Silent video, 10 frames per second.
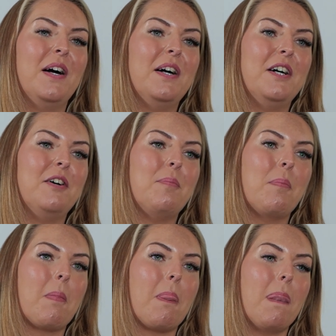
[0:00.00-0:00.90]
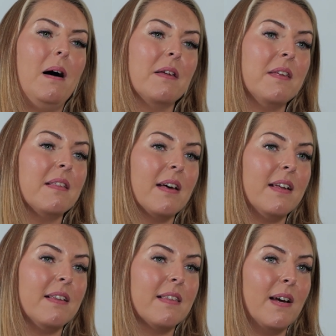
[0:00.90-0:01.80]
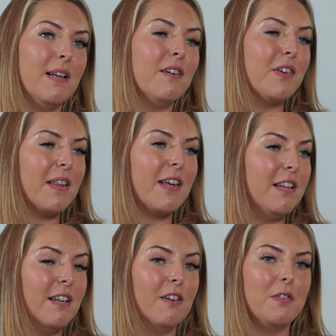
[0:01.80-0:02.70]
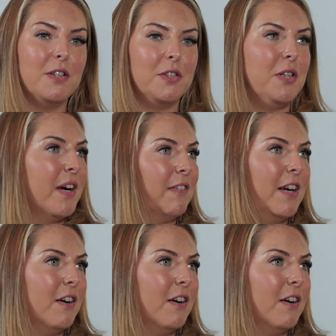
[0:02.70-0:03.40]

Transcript: I think they love it. They love this new Harriet.